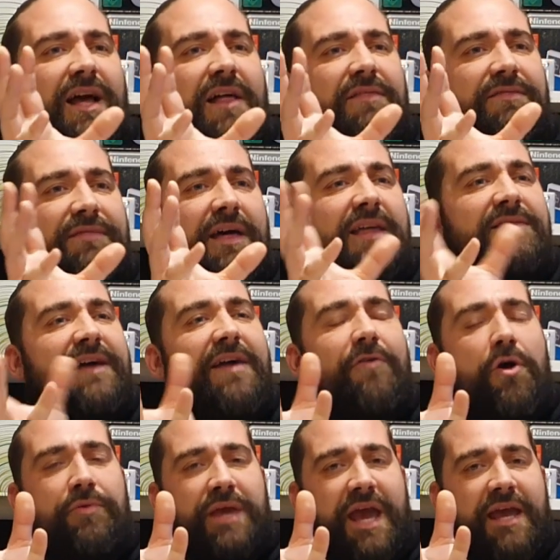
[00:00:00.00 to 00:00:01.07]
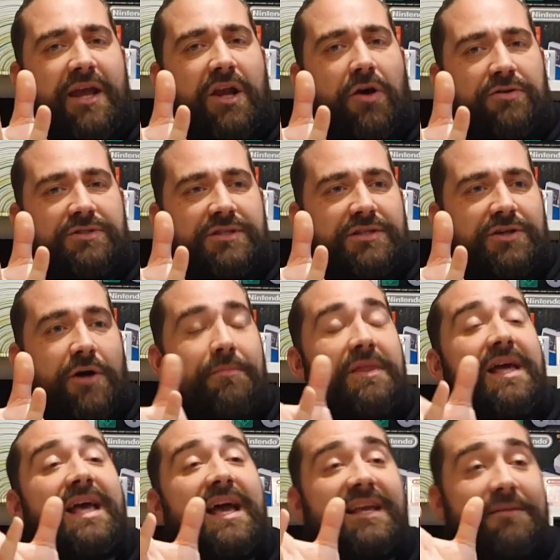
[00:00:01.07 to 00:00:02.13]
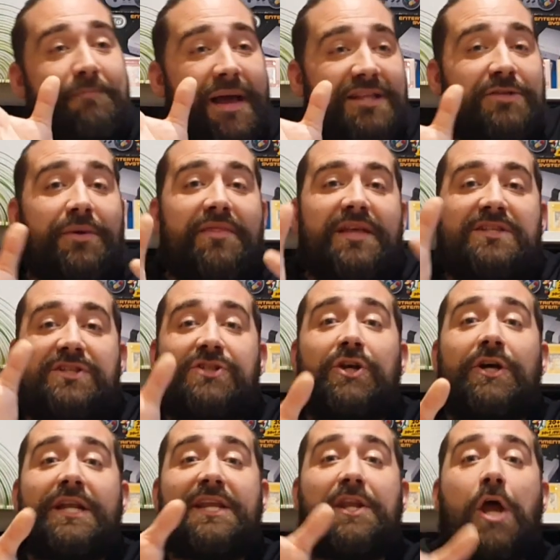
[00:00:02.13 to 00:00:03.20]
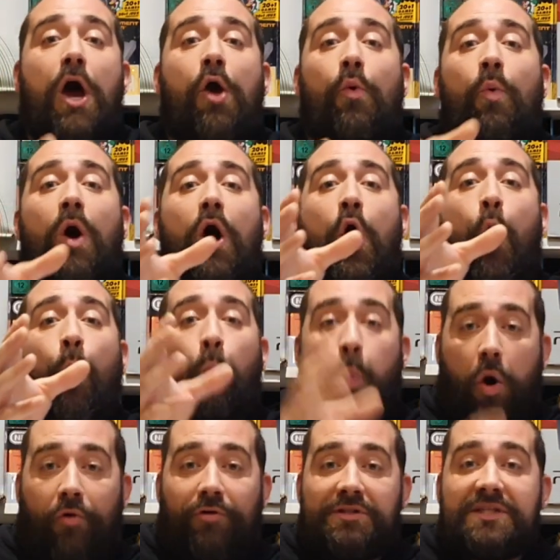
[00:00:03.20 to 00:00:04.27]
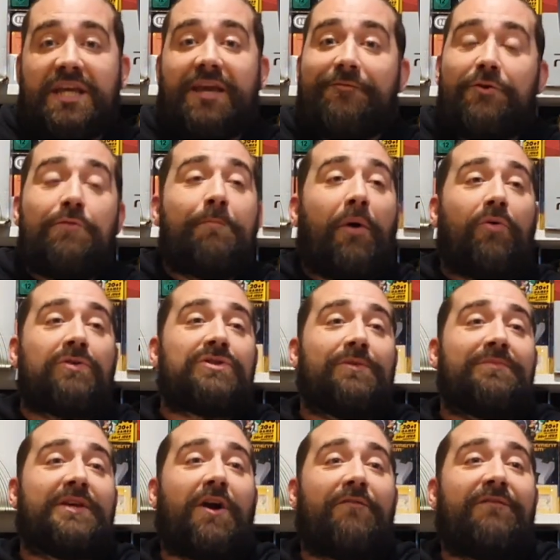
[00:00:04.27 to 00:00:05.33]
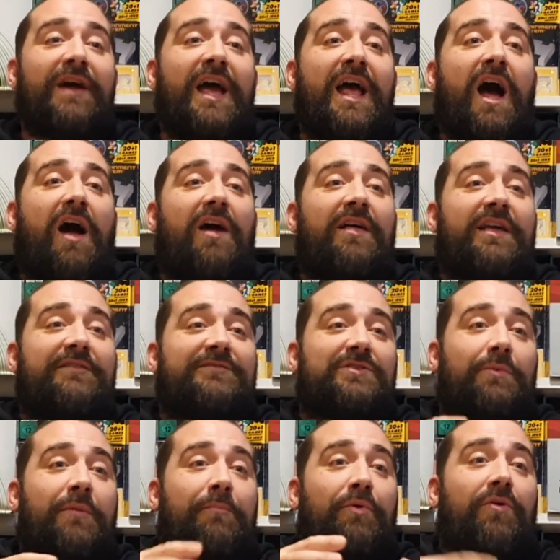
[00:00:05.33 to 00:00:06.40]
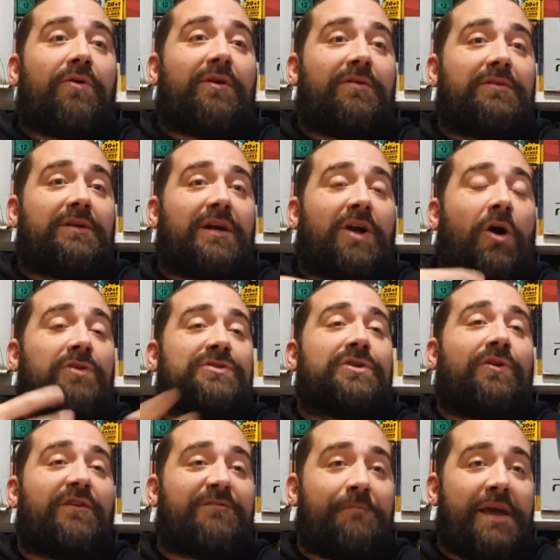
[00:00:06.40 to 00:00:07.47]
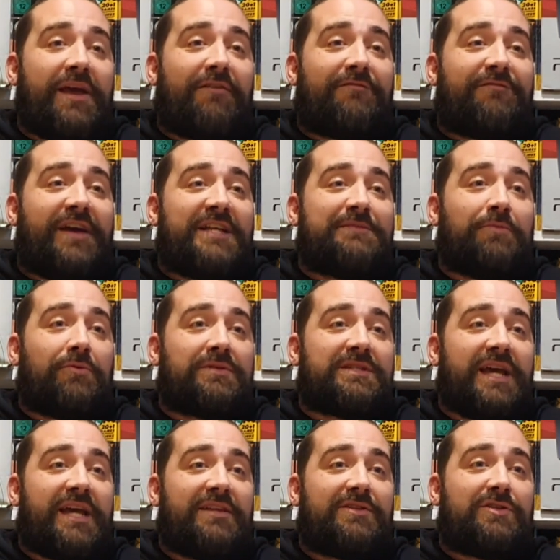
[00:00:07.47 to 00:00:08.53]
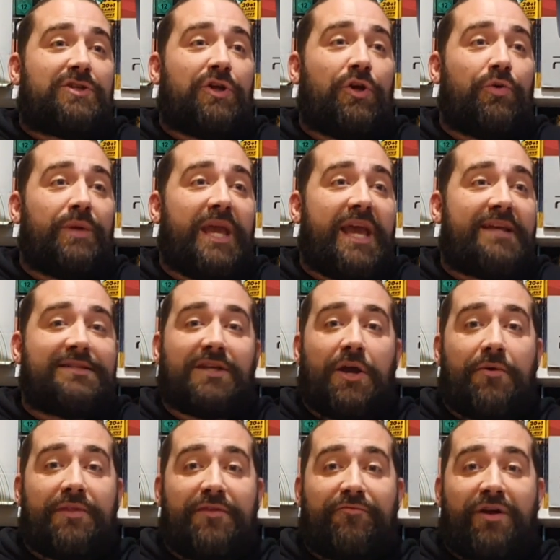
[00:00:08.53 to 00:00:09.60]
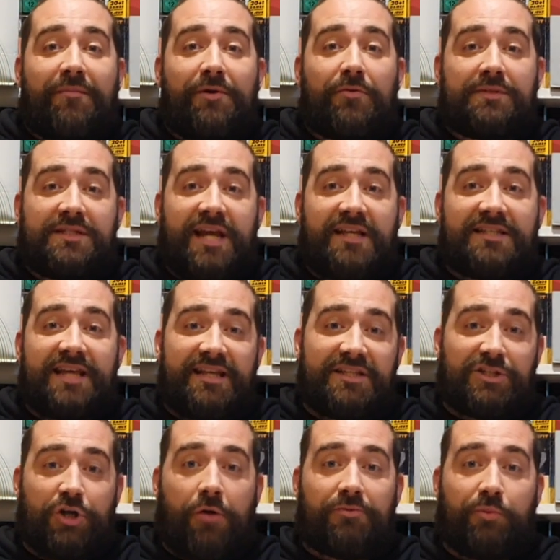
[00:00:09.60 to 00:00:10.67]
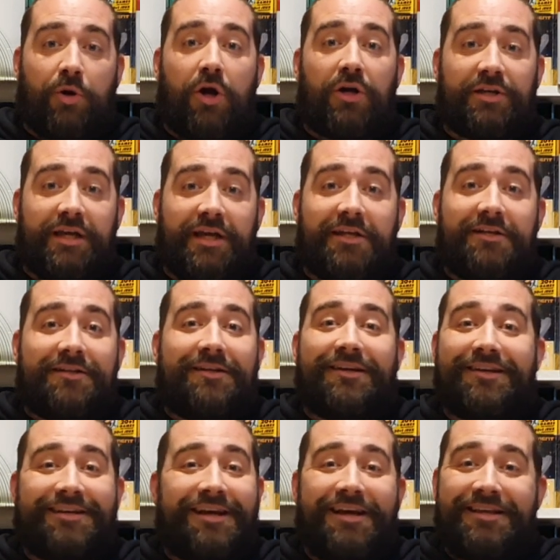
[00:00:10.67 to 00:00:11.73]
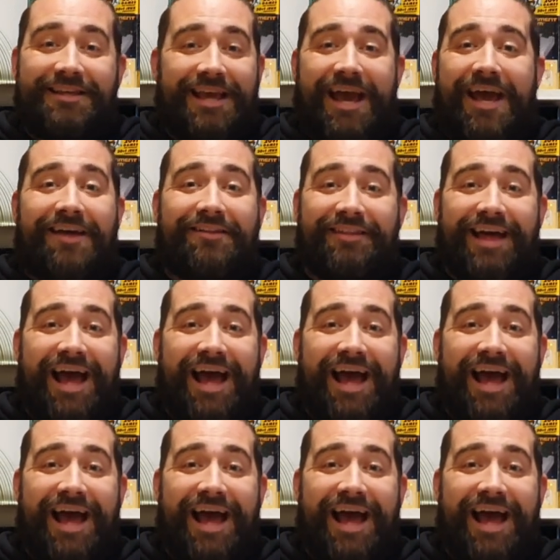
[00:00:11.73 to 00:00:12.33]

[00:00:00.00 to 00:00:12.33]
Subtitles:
okay a lot of the time, but back to it, there's certainly no warranty. If you bought something off, if someone bought a console off me on Facebook, say 2 years ago, and they ring me up today and say it stopped working, yeah,